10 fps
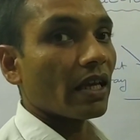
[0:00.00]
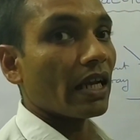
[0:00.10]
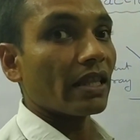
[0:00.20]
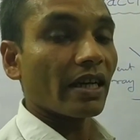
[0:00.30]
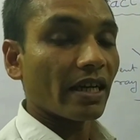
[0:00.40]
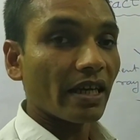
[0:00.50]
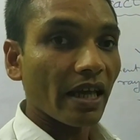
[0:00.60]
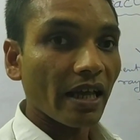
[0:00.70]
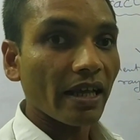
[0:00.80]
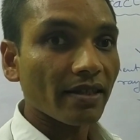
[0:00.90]
in the
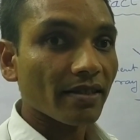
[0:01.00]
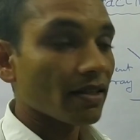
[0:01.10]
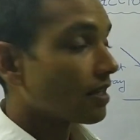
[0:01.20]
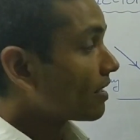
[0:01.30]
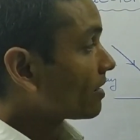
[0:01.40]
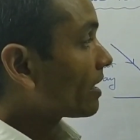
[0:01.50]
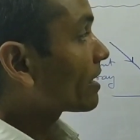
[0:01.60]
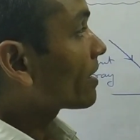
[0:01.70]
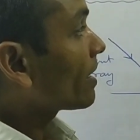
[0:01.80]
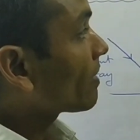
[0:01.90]
case
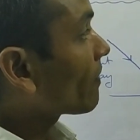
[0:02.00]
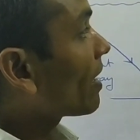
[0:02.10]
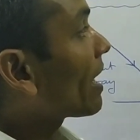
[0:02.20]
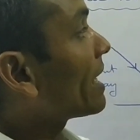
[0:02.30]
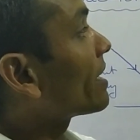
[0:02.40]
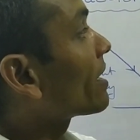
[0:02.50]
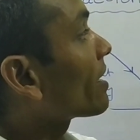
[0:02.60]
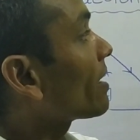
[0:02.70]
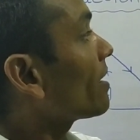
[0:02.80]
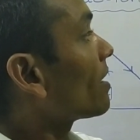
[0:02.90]
that if light
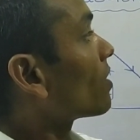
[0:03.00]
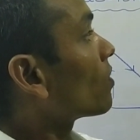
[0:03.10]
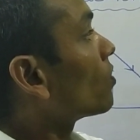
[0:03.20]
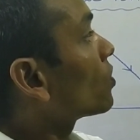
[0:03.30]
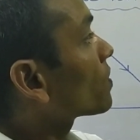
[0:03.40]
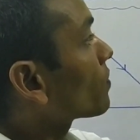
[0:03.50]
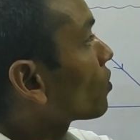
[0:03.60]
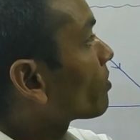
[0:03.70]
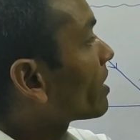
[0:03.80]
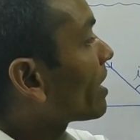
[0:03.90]
ray goes
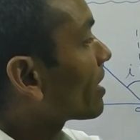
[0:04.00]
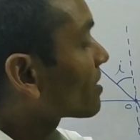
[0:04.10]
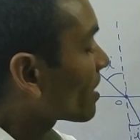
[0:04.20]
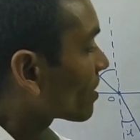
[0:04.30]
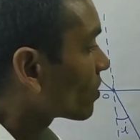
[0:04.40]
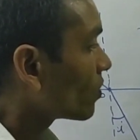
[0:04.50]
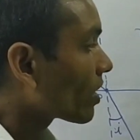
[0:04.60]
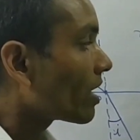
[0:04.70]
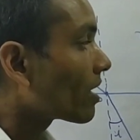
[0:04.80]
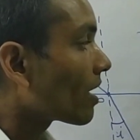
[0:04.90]
from denser to
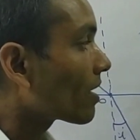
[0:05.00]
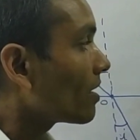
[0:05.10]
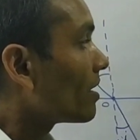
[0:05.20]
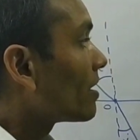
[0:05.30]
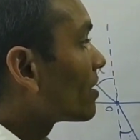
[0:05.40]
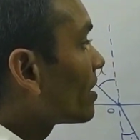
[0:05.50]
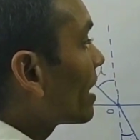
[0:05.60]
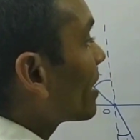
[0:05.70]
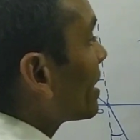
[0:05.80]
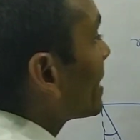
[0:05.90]
rarer,
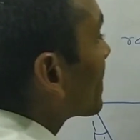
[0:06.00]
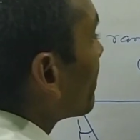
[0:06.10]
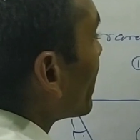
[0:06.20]
then it